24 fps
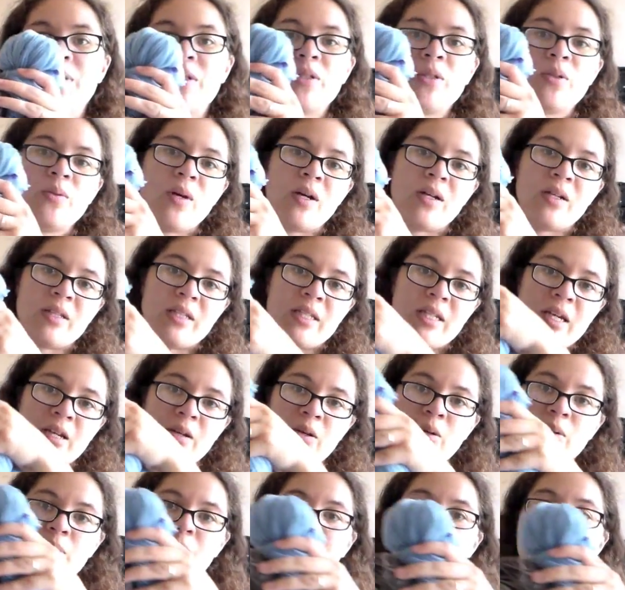be too ugly, I
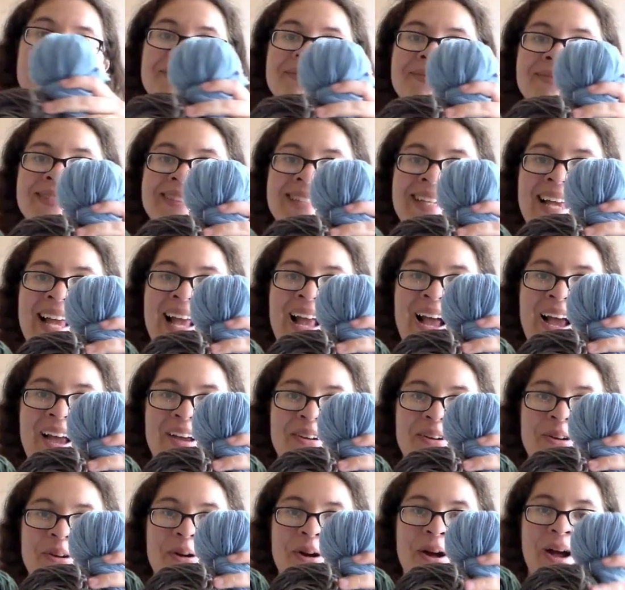hope.
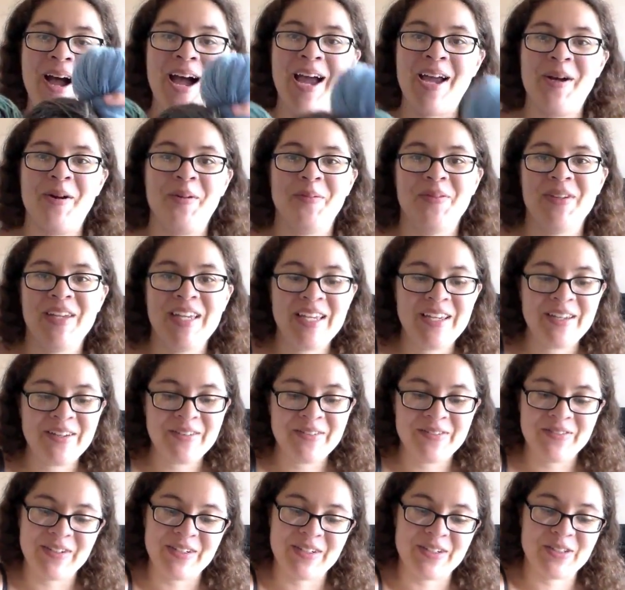I hope.
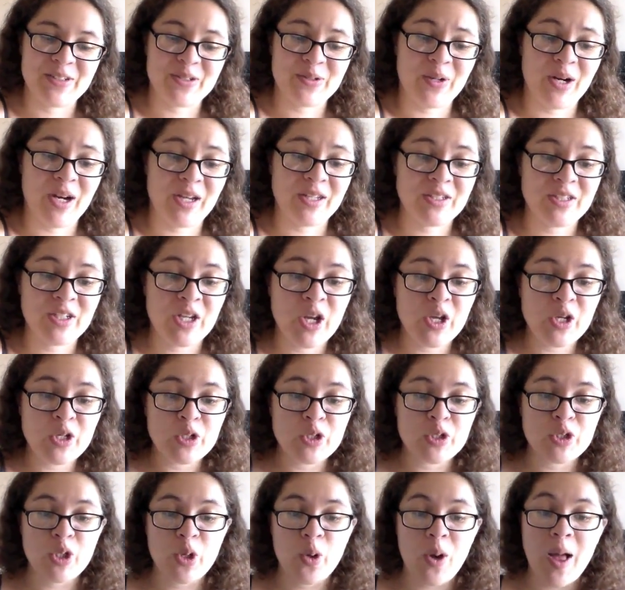Fingers crossed.
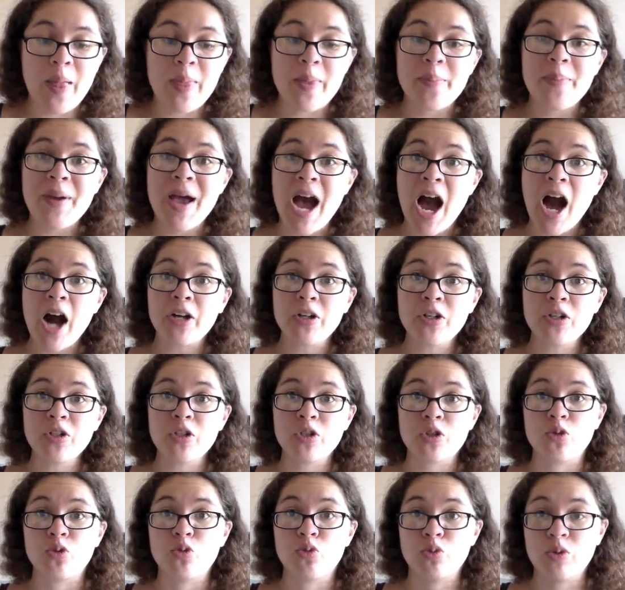So, and the pattern
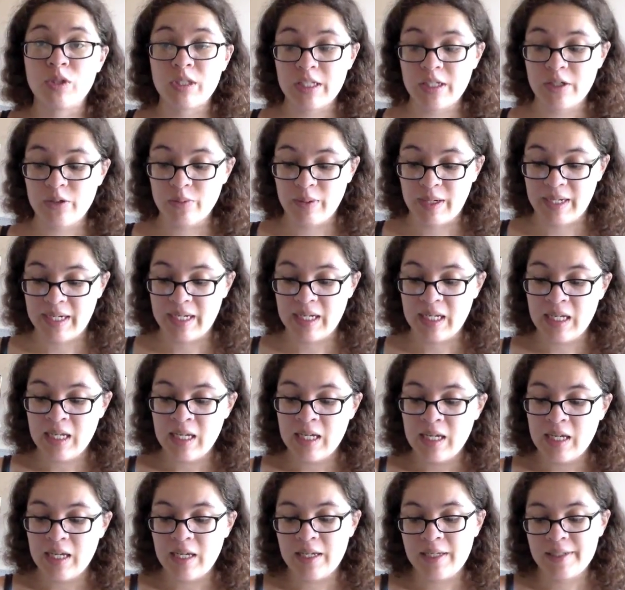is really great.
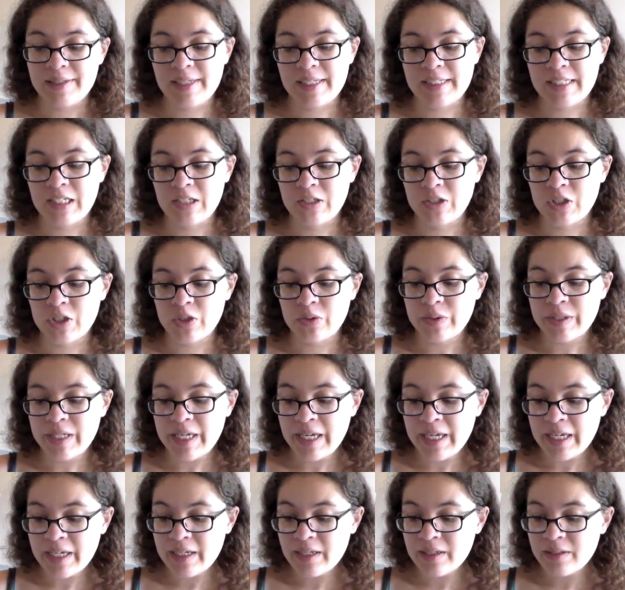It tells you
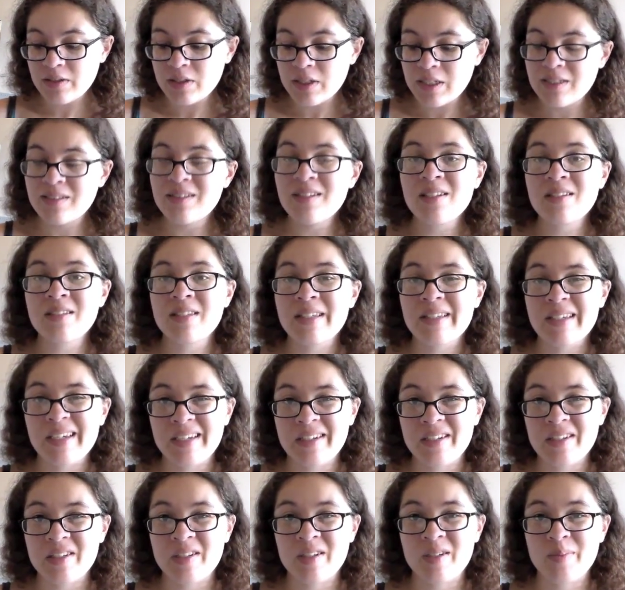gauge. It says that
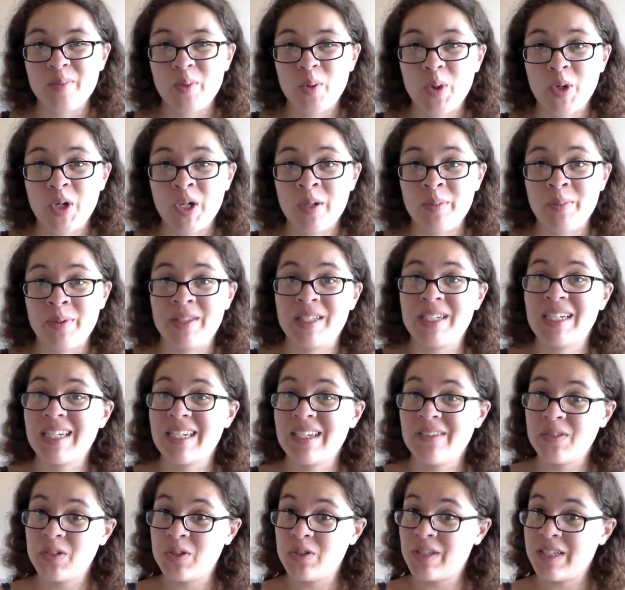gauge isn't important, but then it
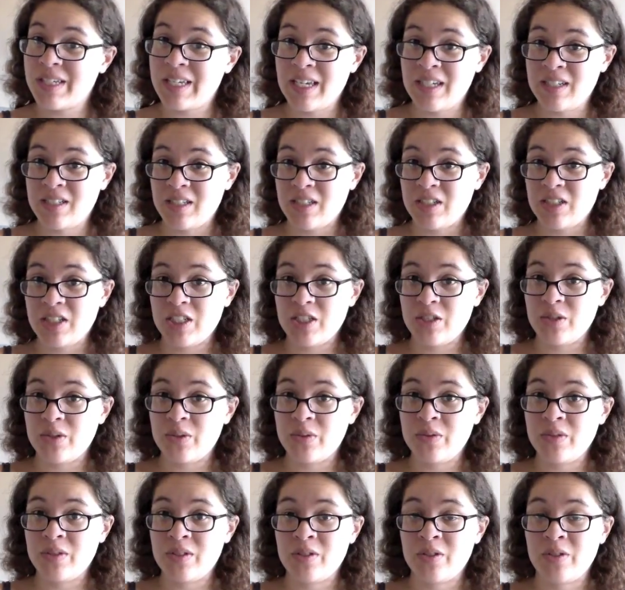gives you the gauge that she
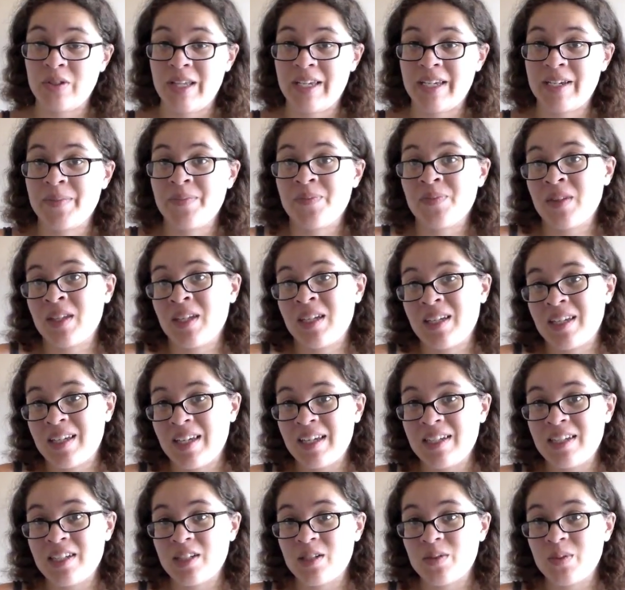used. So like,
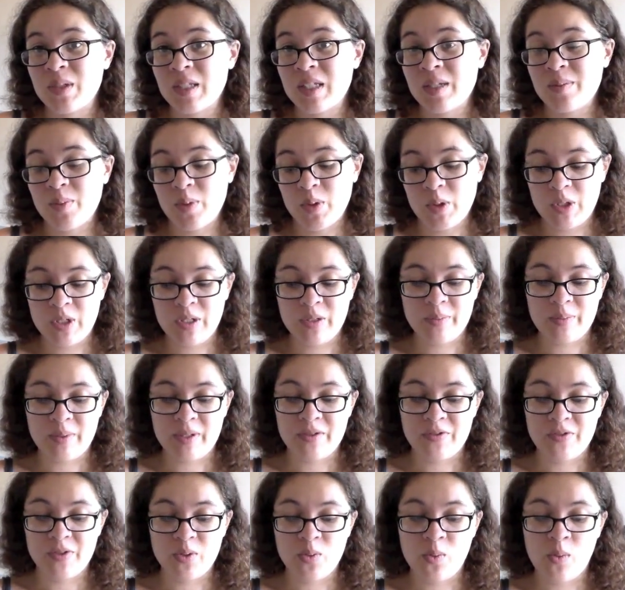gauge isn't really important, but
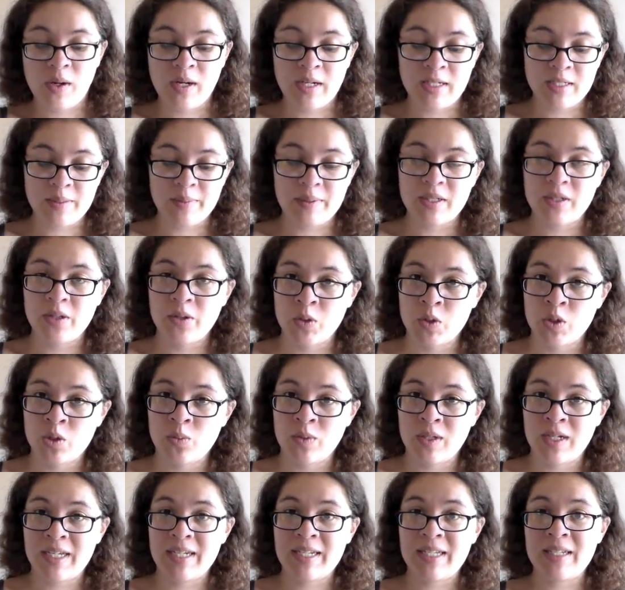if you want it to be close to
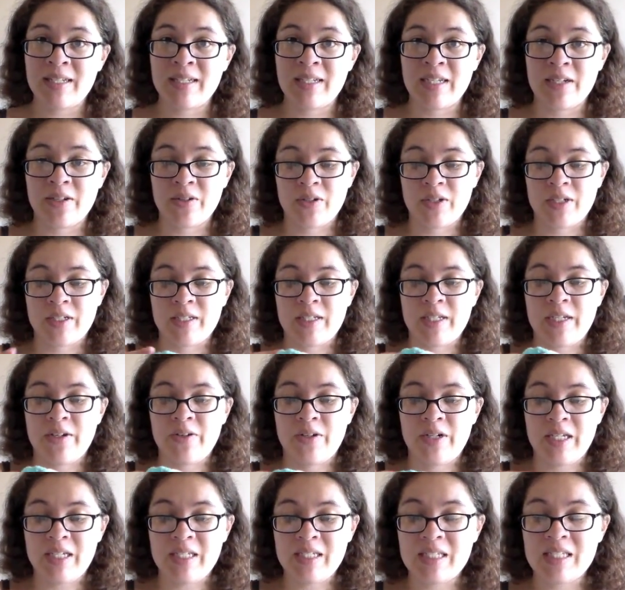what I did, here
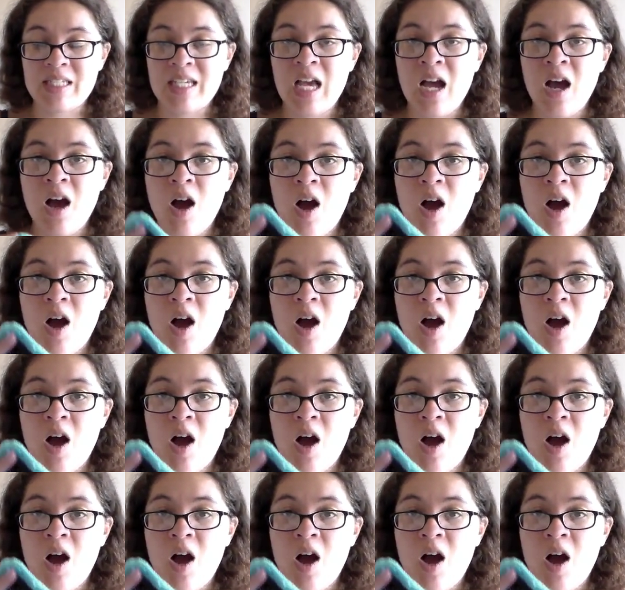it is.